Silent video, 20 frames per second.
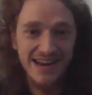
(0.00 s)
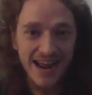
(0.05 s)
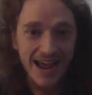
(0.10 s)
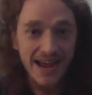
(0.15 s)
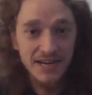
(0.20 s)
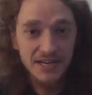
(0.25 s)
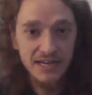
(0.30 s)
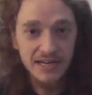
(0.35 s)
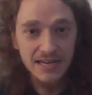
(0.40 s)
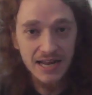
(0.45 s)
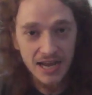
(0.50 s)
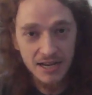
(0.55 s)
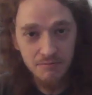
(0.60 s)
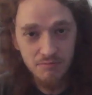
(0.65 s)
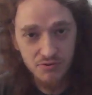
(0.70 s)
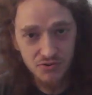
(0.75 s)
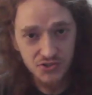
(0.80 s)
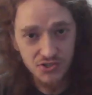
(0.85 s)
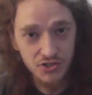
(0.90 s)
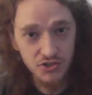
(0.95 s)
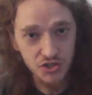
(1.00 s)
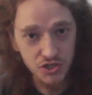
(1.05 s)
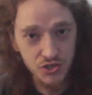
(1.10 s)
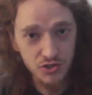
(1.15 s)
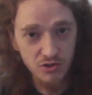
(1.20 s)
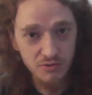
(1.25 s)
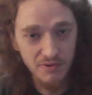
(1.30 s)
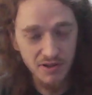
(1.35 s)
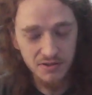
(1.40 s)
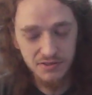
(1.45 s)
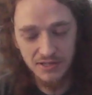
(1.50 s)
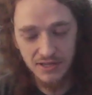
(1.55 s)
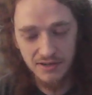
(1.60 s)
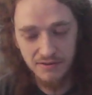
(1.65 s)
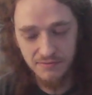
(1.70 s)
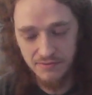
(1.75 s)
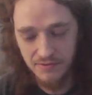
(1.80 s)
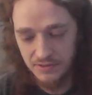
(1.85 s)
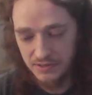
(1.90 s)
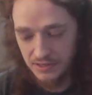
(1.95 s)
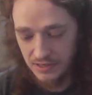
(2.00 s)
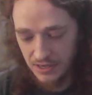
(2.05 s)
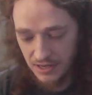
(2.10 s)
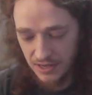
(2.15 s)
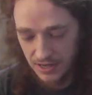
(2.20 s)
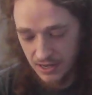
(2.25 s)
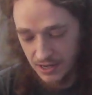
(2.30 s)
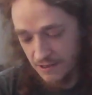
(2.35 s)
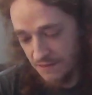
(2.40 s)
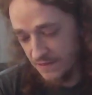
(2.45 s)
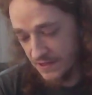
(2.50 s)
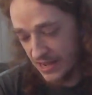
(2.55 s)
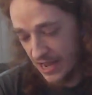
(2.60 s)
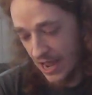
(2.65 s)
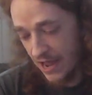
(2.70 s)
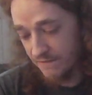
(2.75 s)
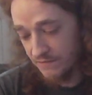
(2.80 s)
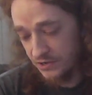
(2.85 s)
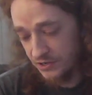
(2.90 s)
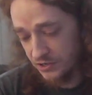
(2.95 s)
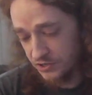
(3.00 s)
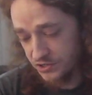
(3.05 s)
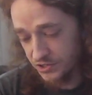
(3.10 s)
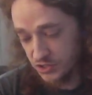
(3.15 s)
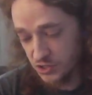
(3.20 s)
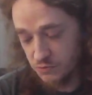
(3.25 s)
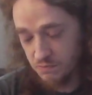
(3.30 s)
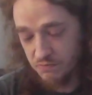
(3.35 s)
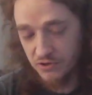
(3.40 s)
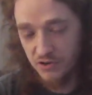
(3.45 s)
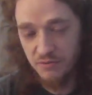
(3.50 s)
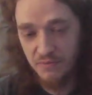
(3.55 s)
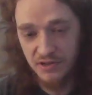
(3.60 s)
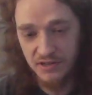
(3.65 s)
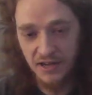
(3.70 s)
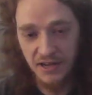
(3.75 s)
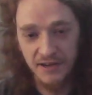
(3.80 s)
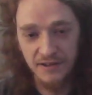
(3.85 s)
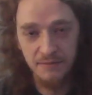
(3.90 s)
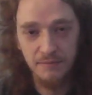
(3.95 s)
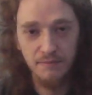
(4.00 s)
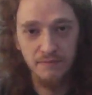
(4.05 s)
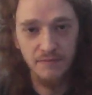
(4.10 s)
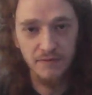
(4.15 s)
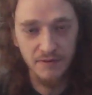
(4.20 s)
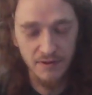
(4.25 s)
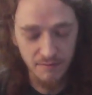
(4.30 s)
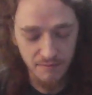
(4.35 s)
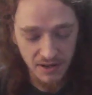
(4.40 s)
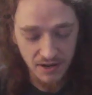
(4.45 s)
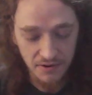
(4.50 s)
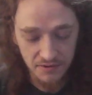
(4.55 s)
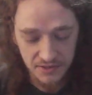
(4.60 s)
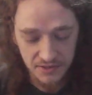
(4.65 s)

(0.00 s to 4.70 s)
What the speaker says: 99% sure about that one. The Cavendish experiment, I'm about